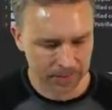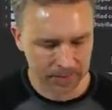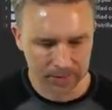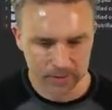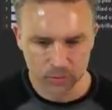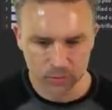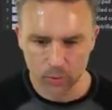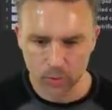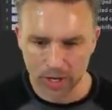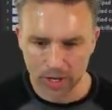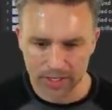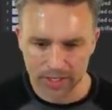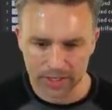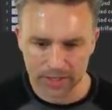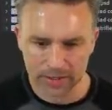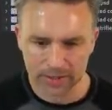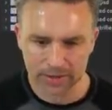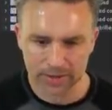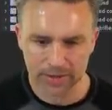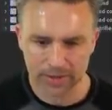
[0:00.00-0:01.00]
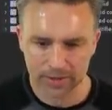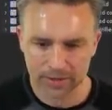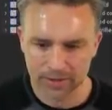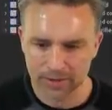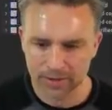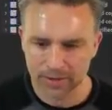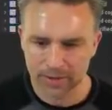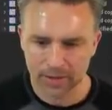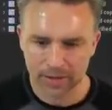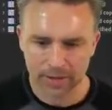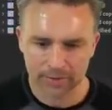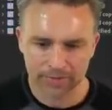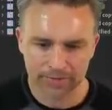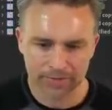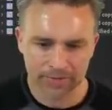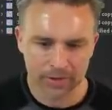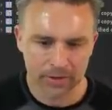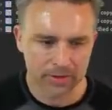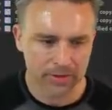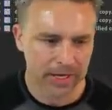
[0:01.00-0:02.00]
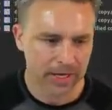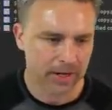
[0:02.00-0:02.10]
You ready? I feel that